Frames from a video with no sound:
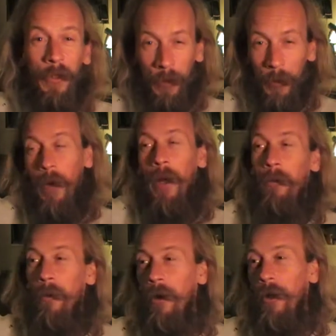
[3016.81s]
who I
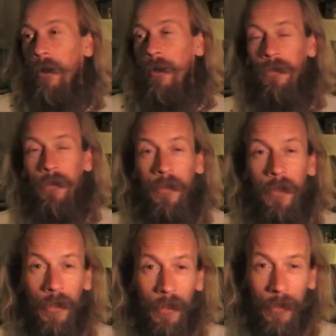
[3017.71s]
was, and
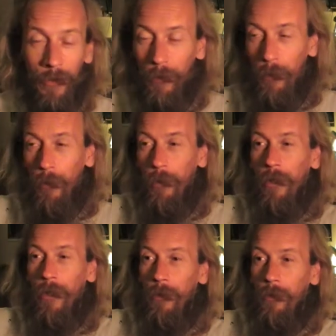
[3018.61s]
God
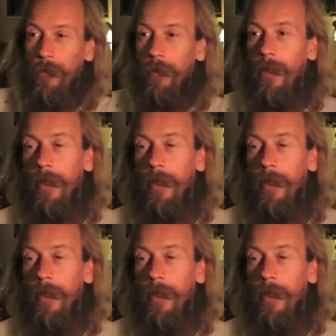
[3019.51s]
knows.